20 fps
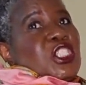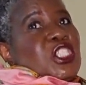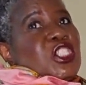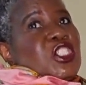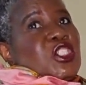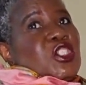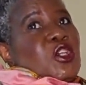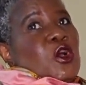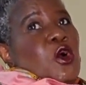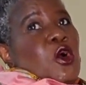is
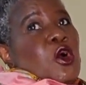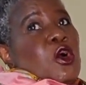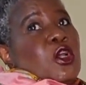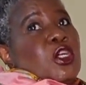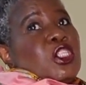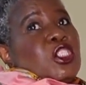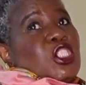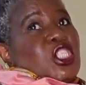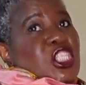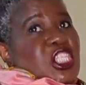your
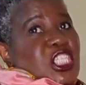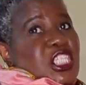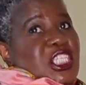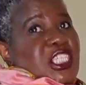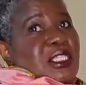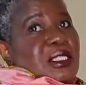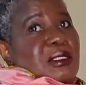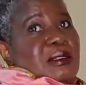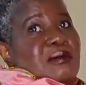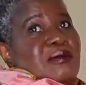
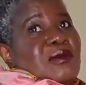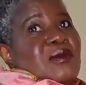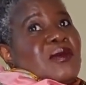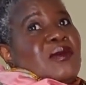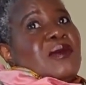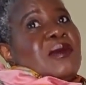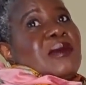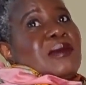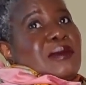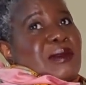G
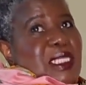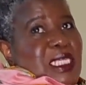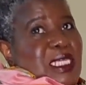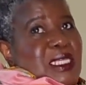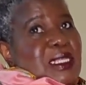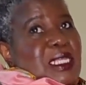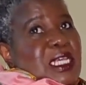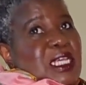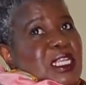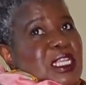in
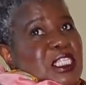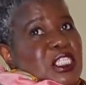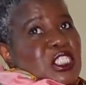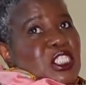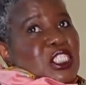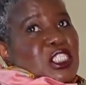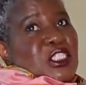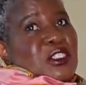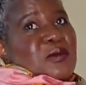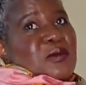English.